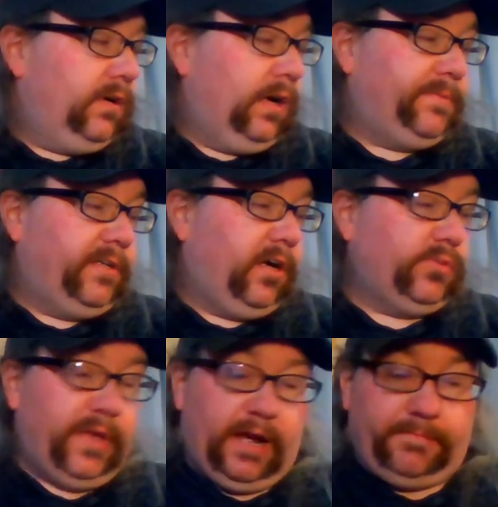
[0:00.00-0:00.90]
Update
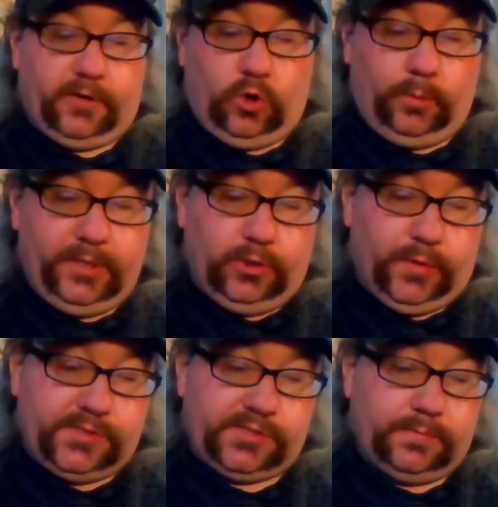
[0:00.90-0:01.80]
cards we have uh, Colby
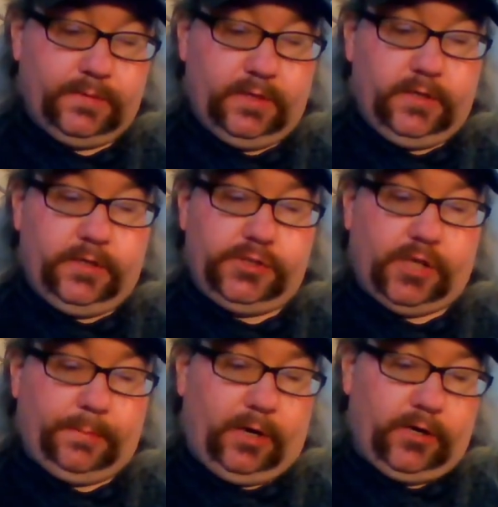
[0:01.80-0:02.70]
Lewis,
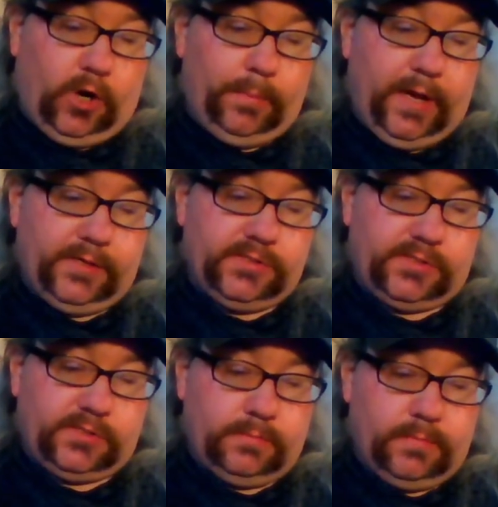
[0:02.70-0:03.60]
Jeanmar
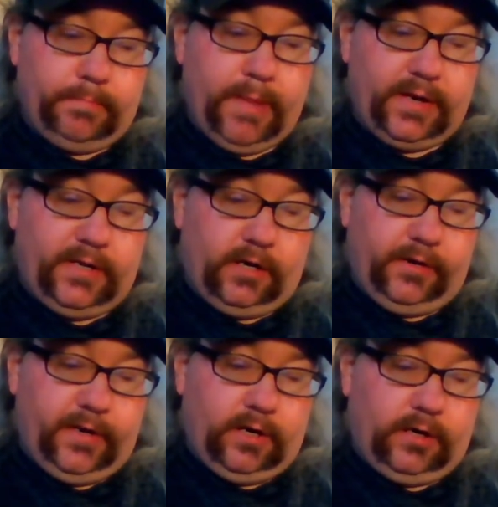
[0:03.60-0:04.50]
Gomez, Matt
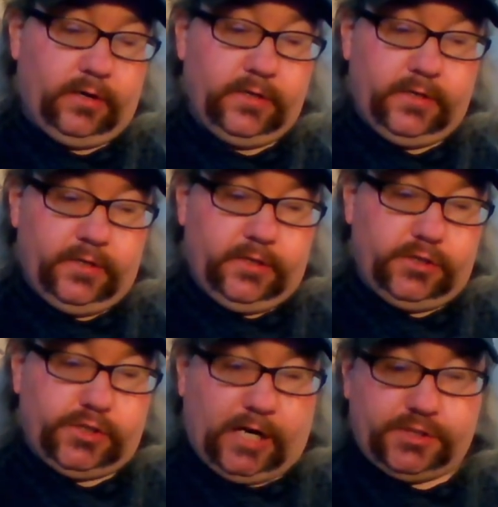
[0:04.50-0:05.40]
Garrier,
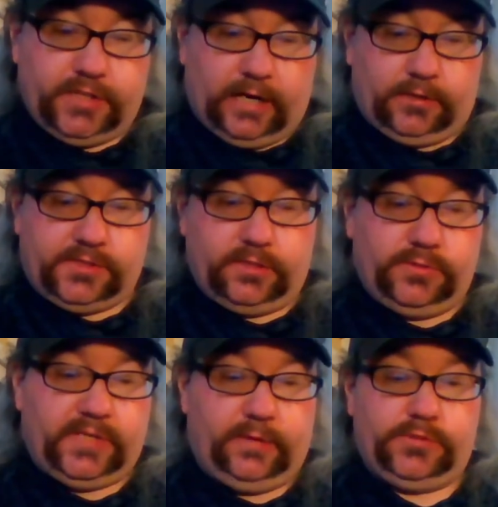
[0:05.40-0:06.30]
Josh Donaldson, who
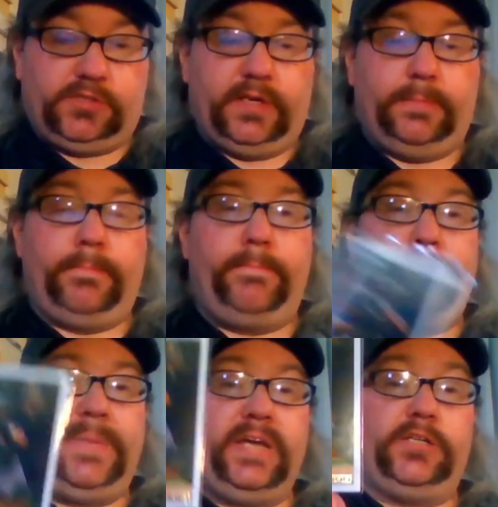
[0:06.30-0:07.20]
signed with just a
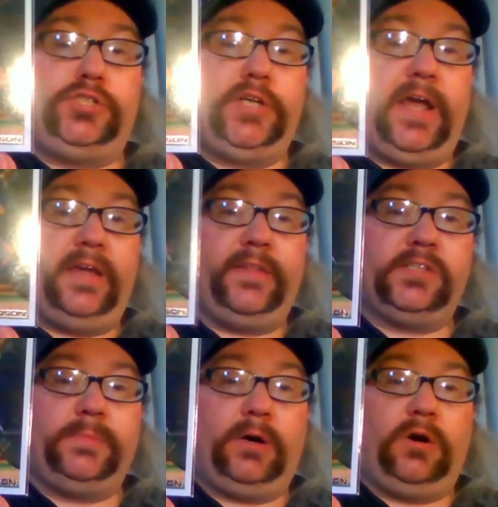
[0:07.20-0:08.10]
big J, and
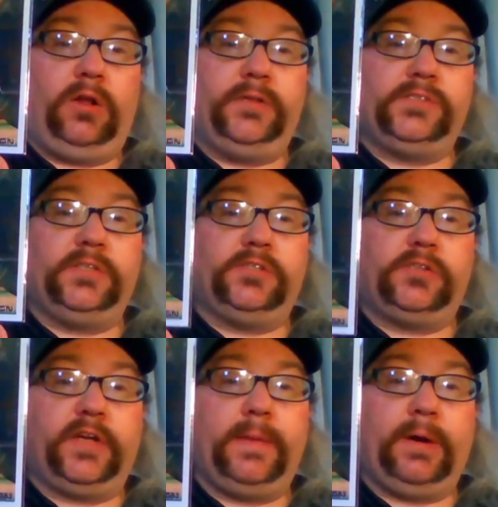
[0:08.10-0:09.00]
that's about all his
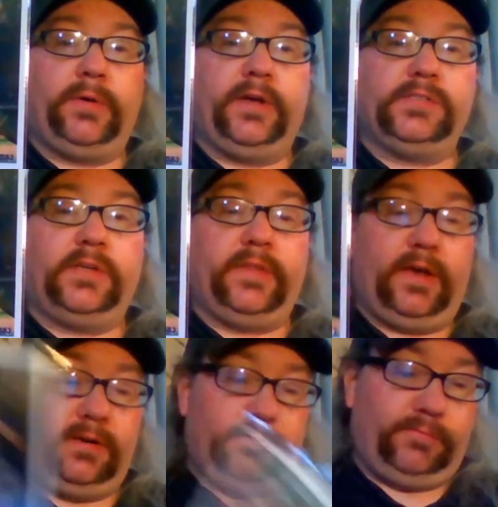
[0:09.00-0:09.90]
signature came out as on
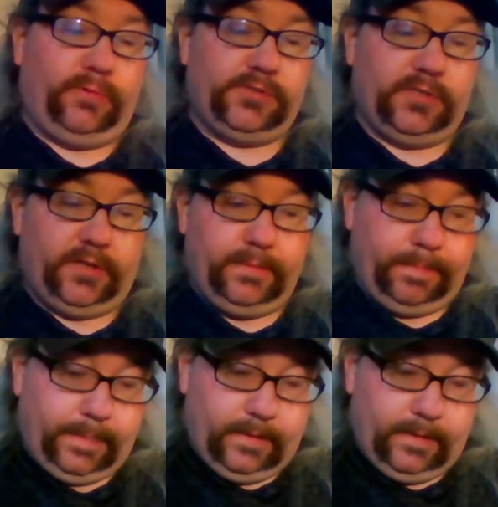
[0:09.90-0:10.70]
that, unfortunately.